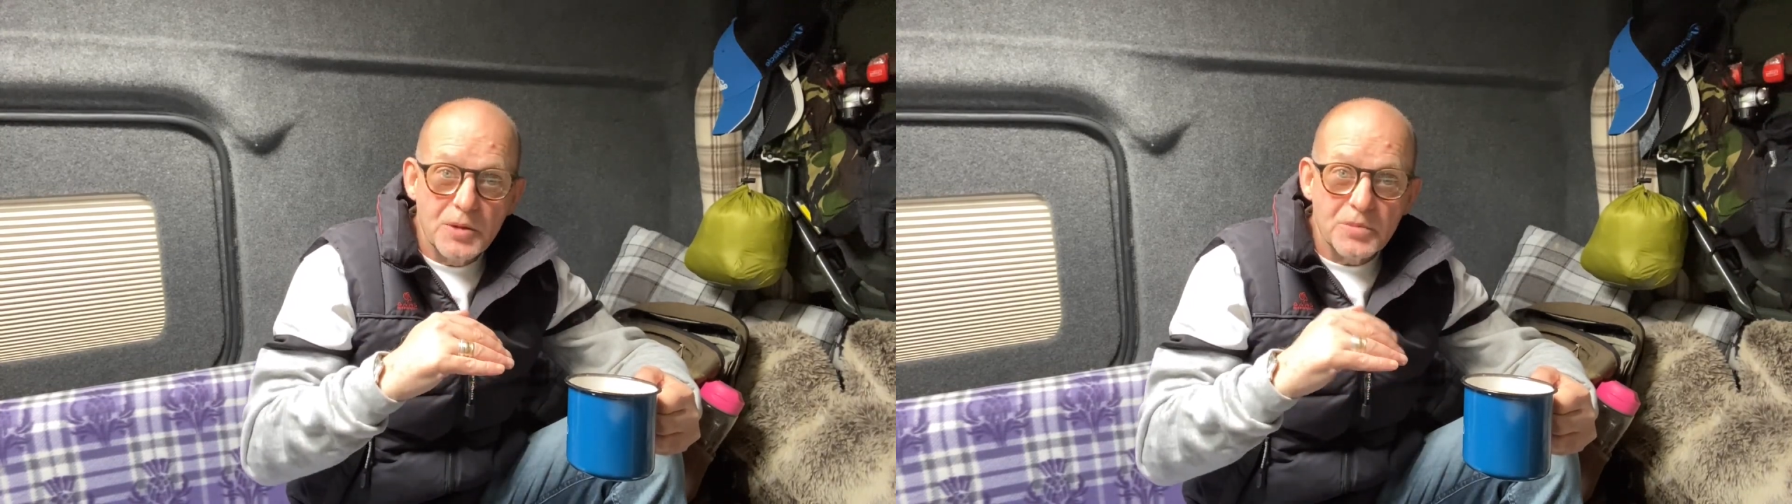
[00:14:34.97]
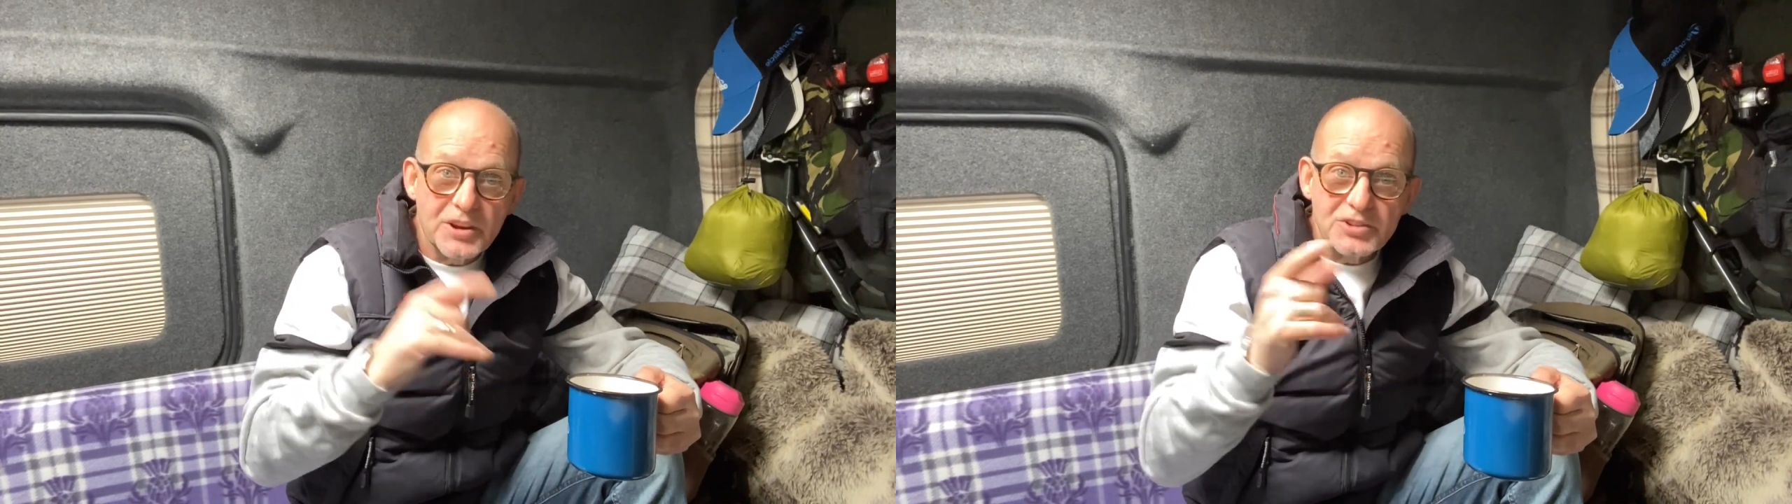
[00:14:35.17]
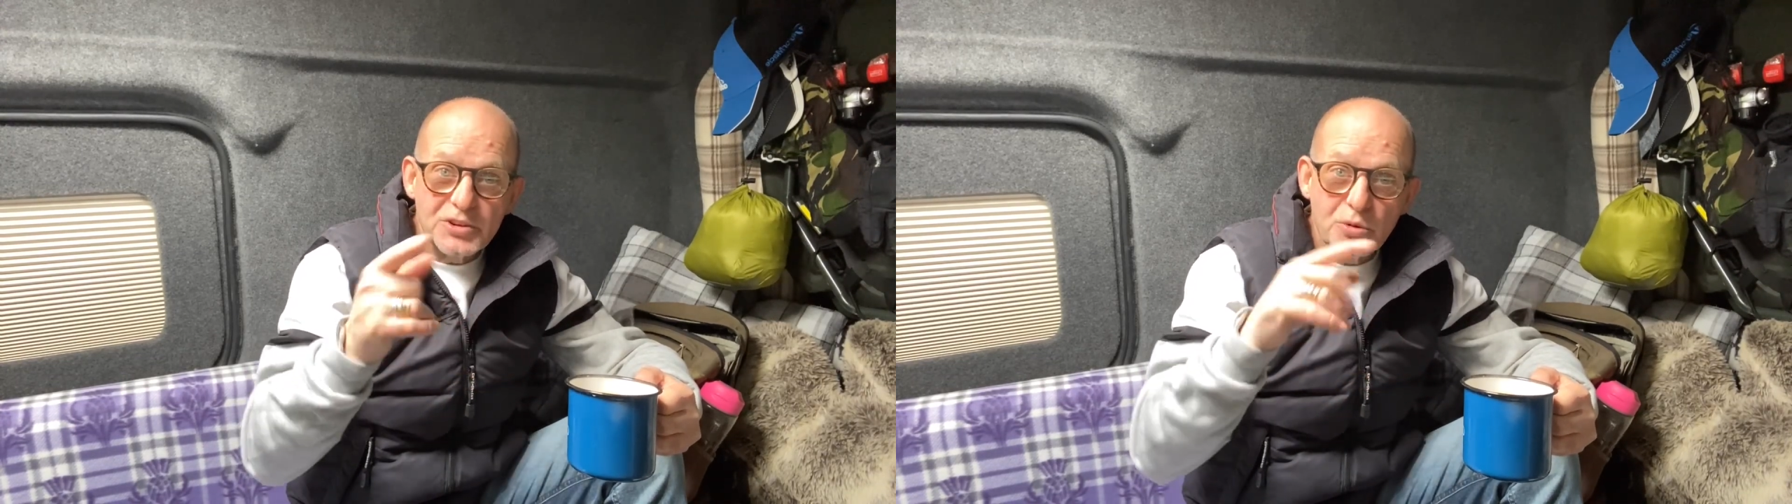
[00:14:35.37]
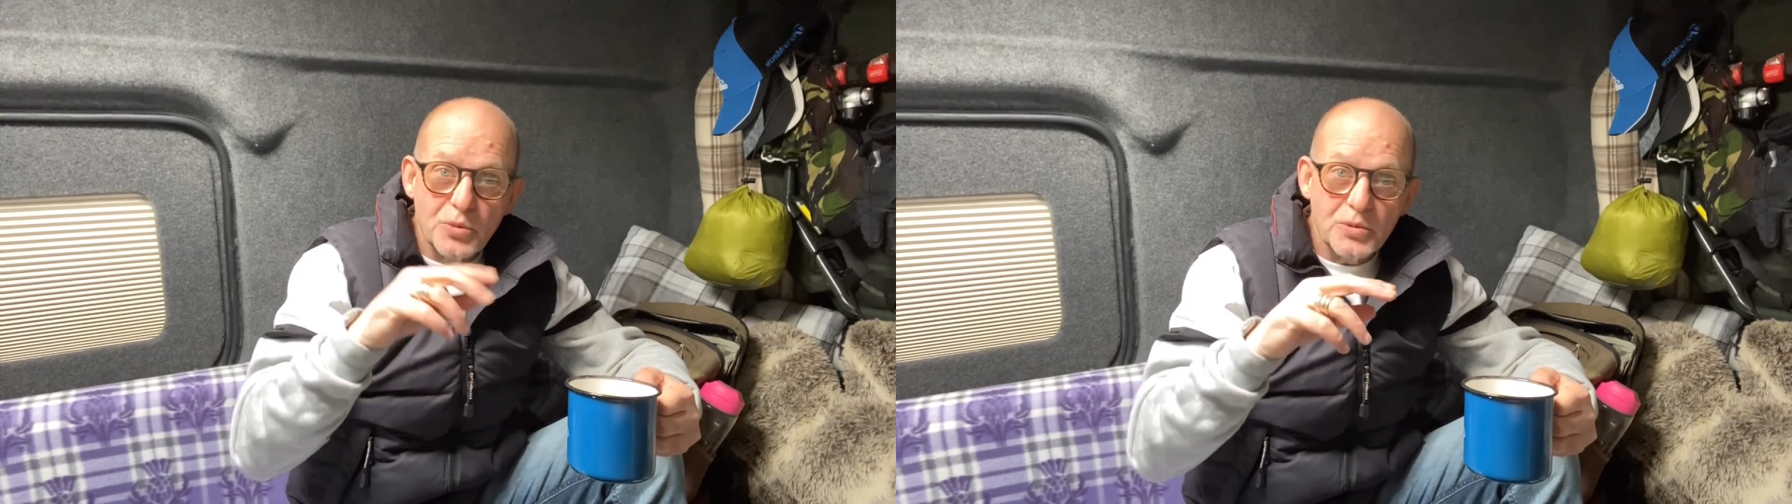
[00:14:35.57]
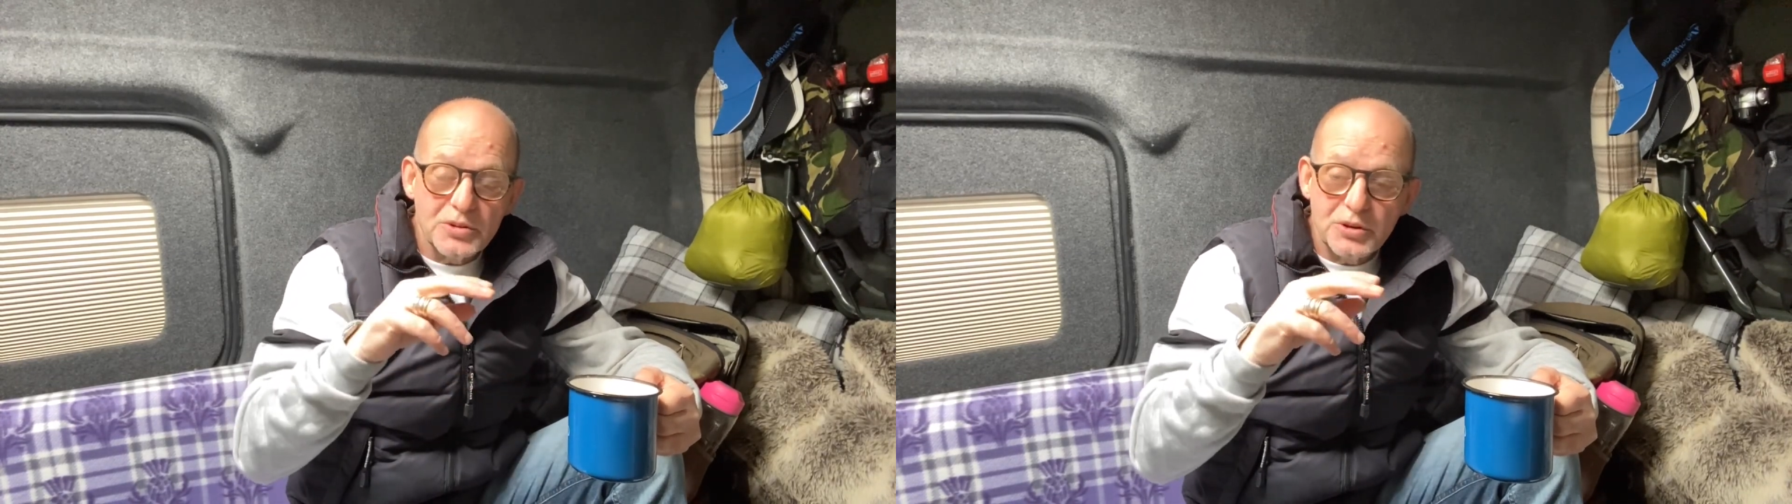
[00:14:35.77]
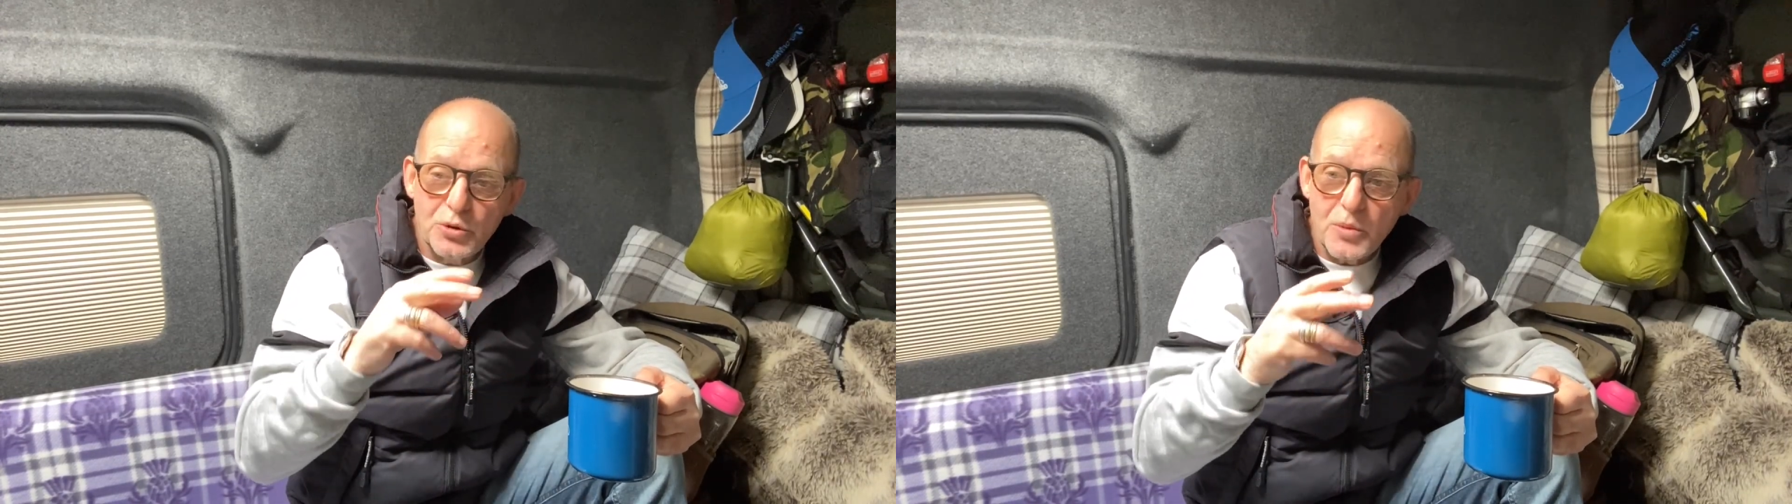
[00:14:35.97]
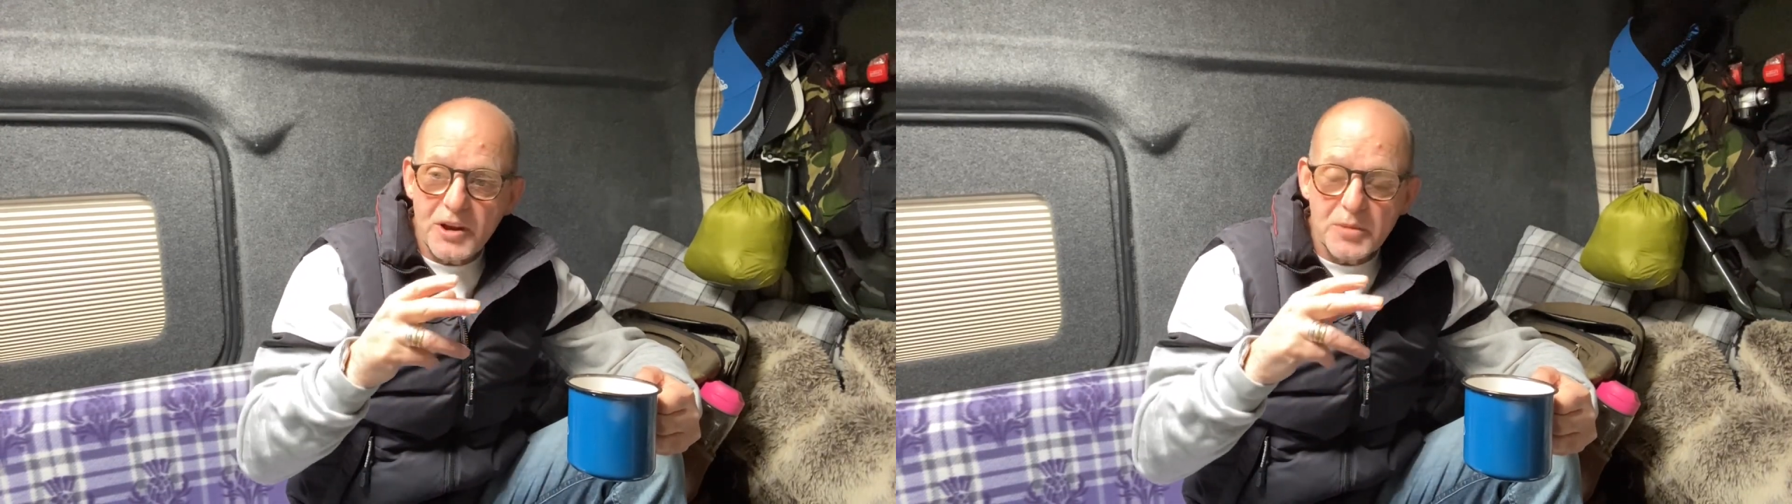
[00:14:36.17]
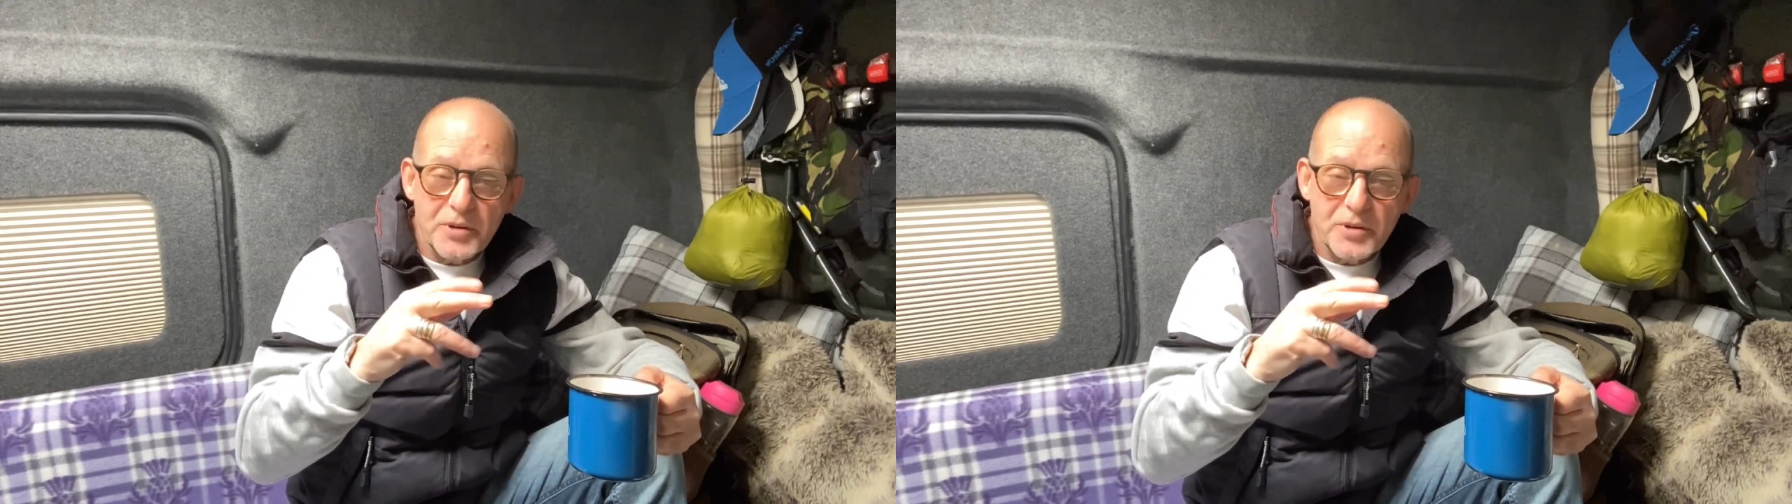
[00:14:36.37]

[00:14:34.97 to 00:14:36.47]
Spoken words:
because they don't want